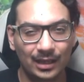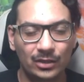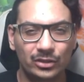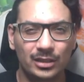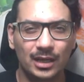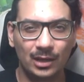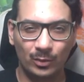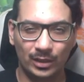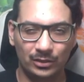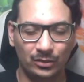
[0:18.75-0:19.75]
Today I
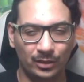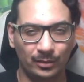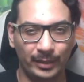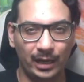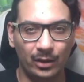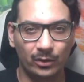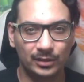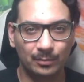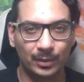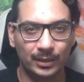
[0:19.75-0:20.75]
want to talk
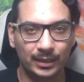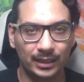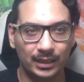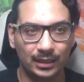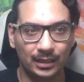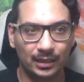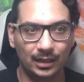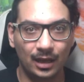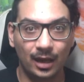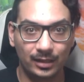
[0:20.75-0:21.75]
about my
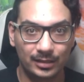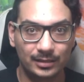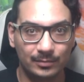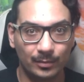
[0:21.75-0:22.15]
art,